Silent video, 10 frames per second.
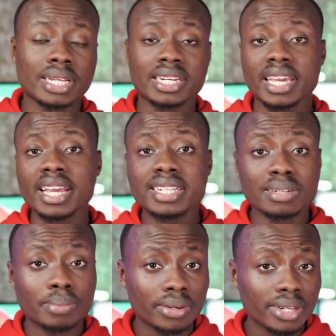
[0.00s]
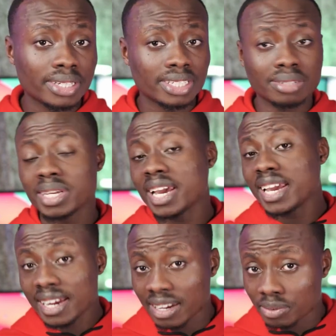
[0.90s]
like the A10 Bionic chip, the
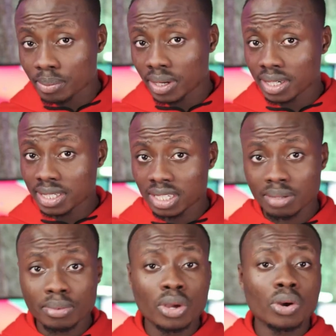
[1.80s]
A11 Bionic chip,